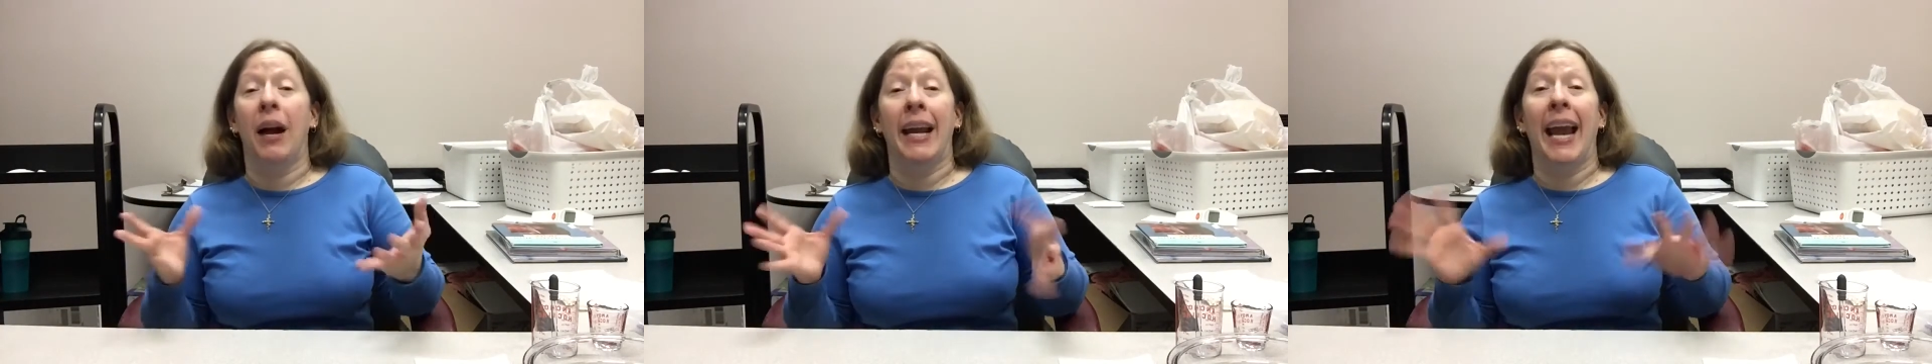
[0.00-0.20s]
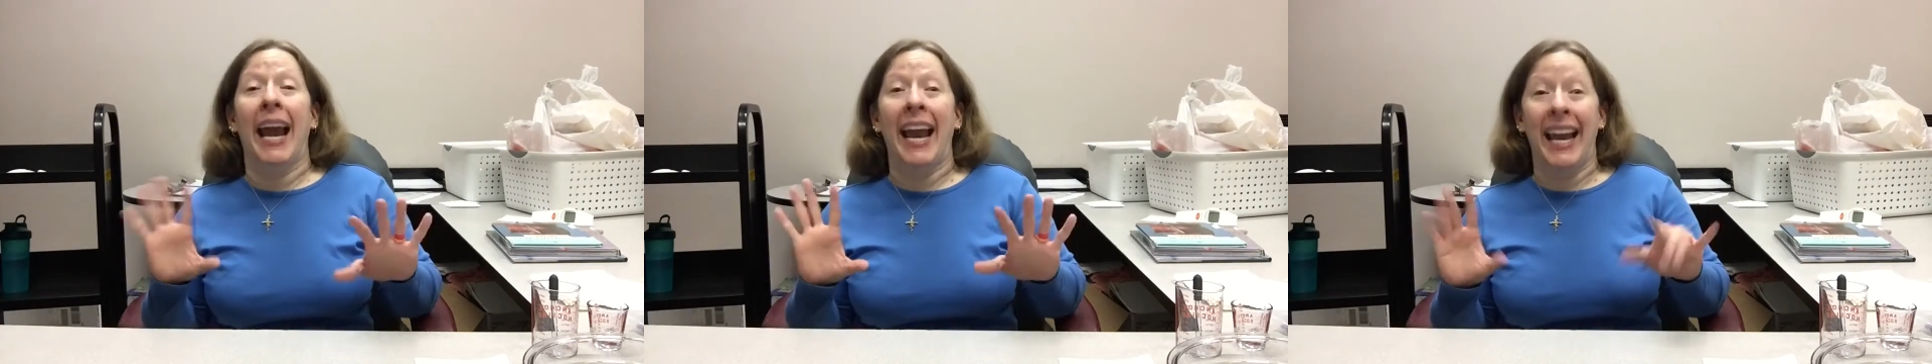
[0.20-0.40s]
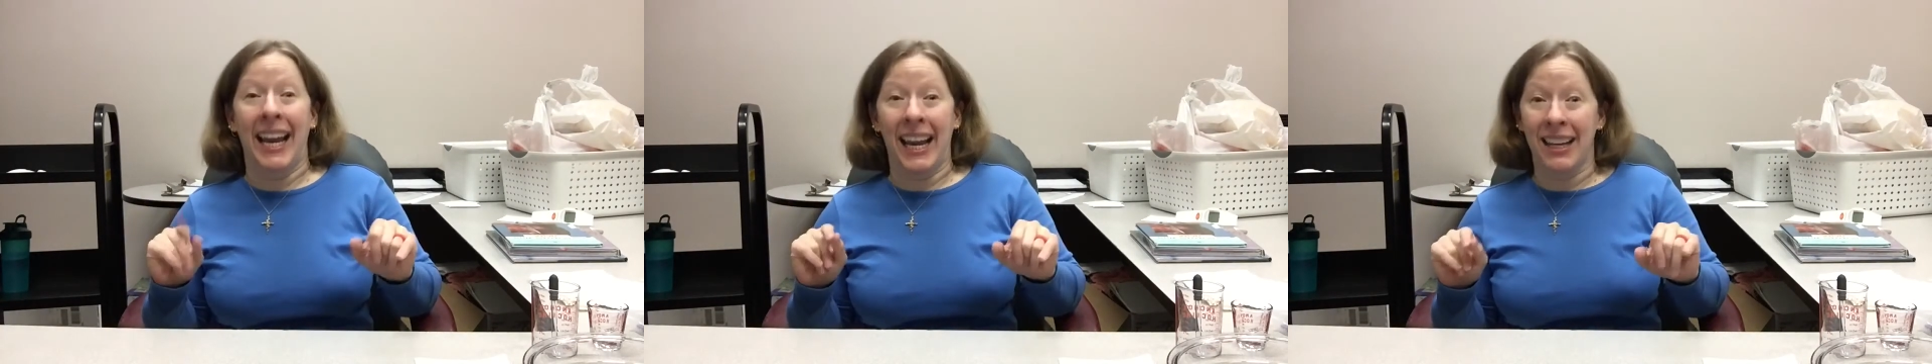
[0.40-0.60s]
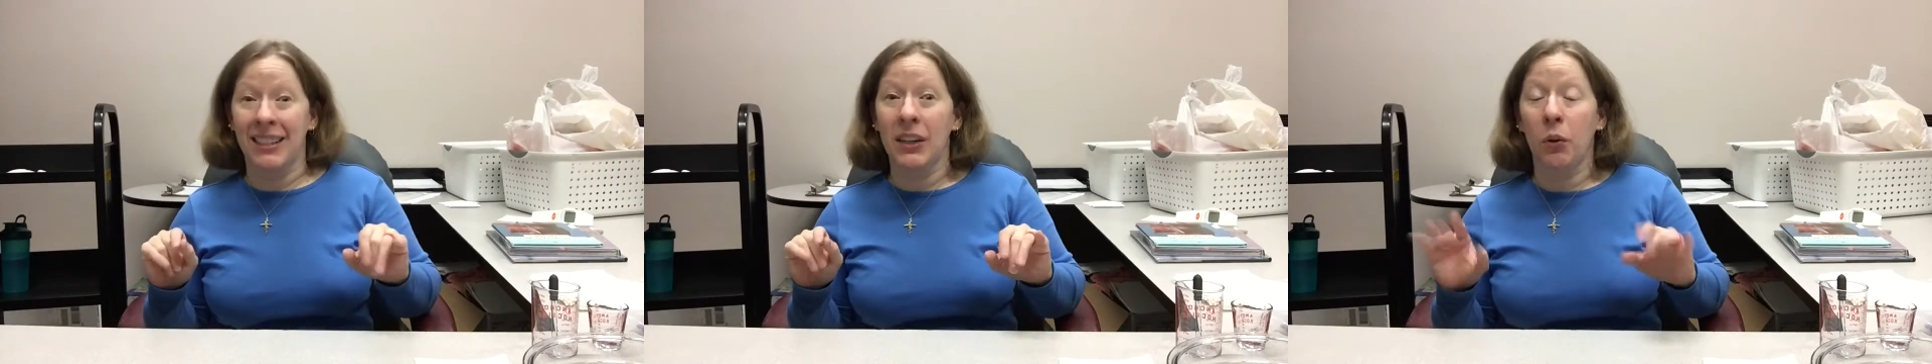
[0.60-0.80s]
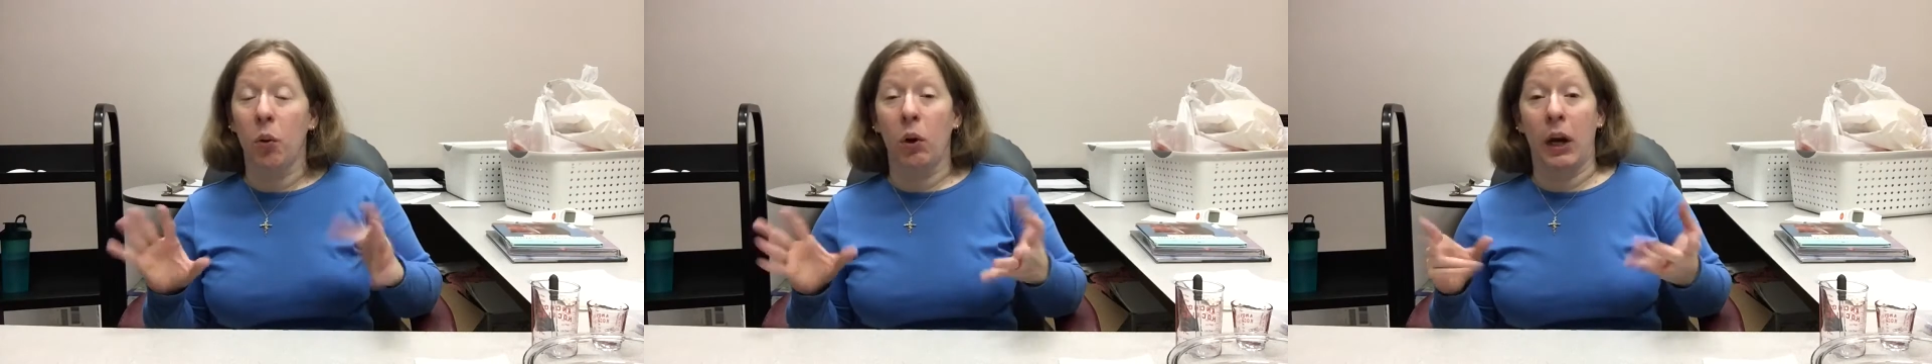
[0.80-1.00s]
hand
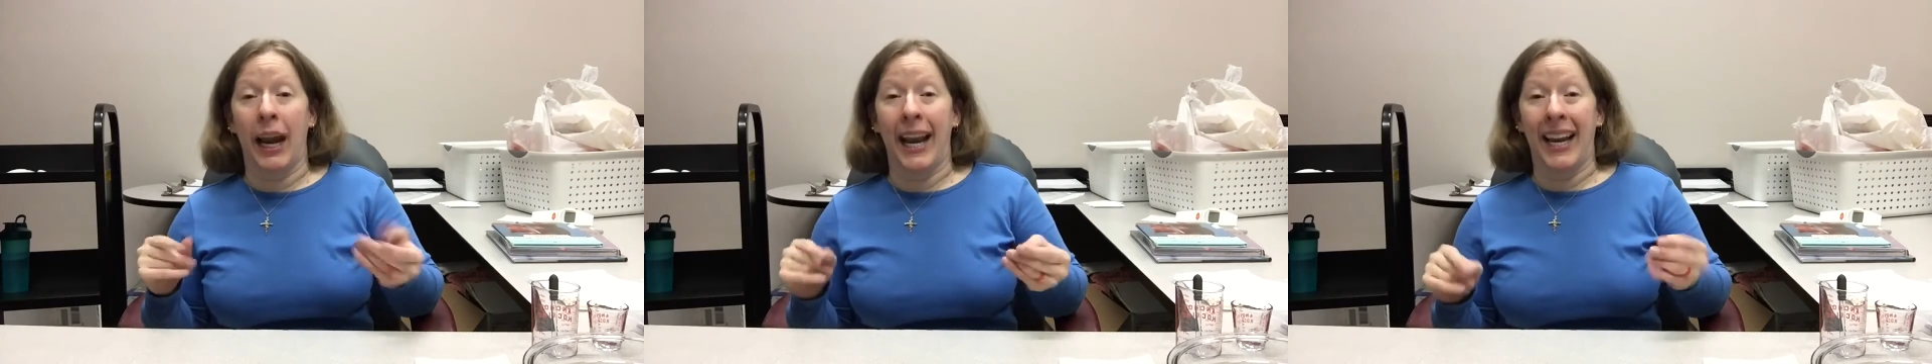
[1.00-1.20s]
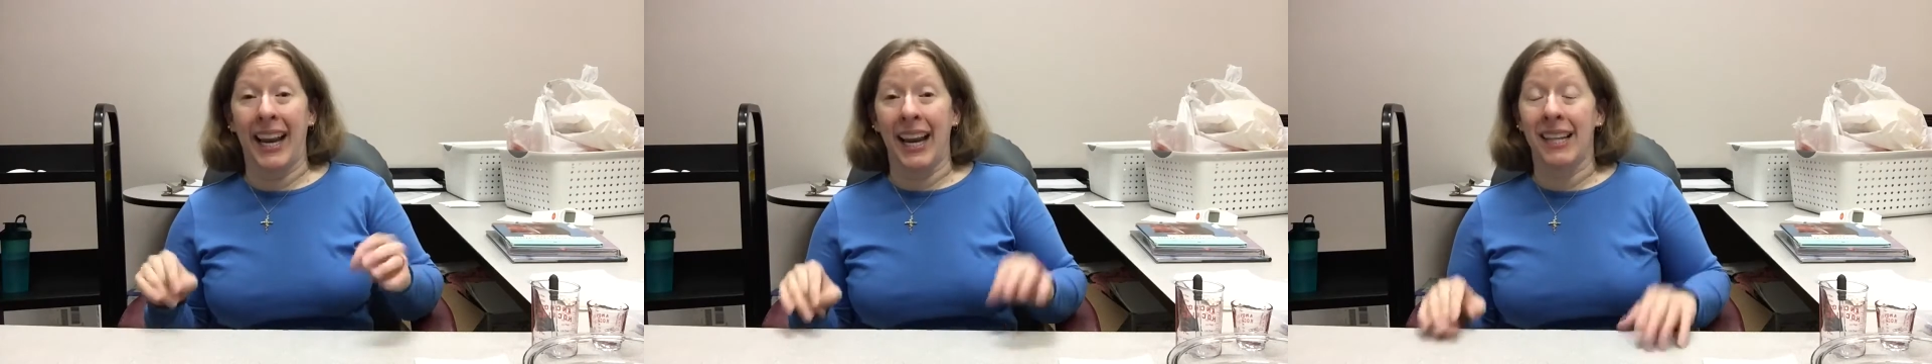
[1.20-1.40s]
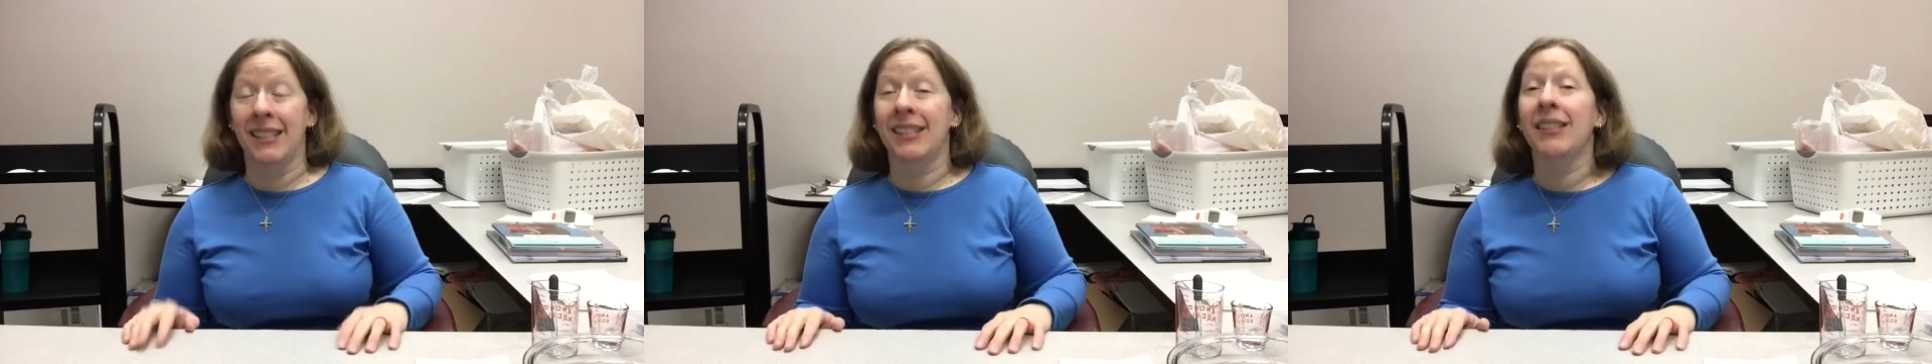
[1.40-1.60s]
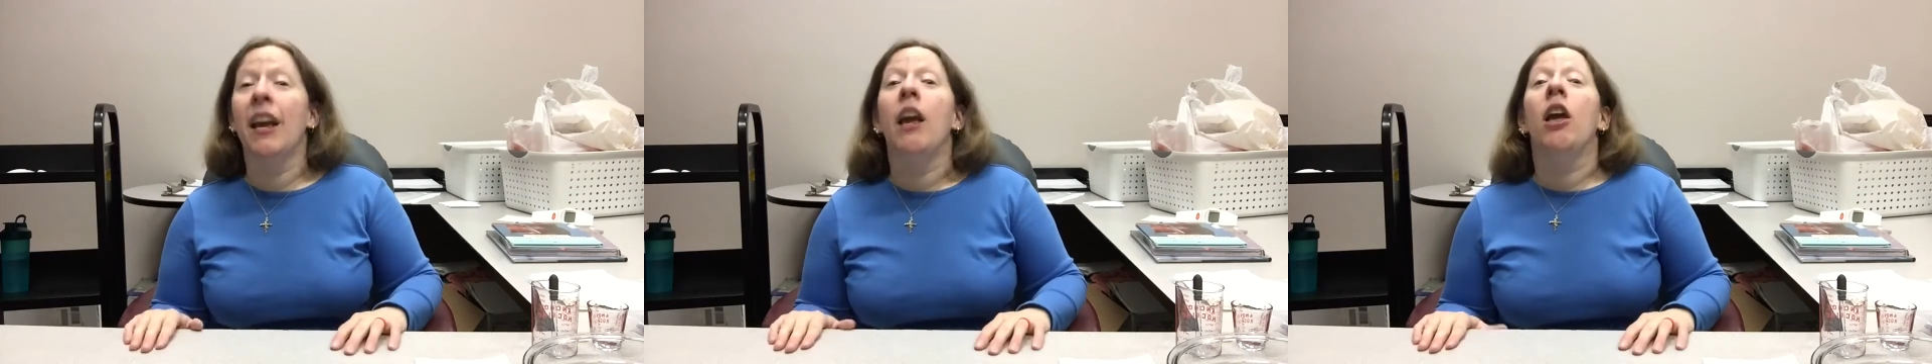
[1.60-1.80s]
or hands,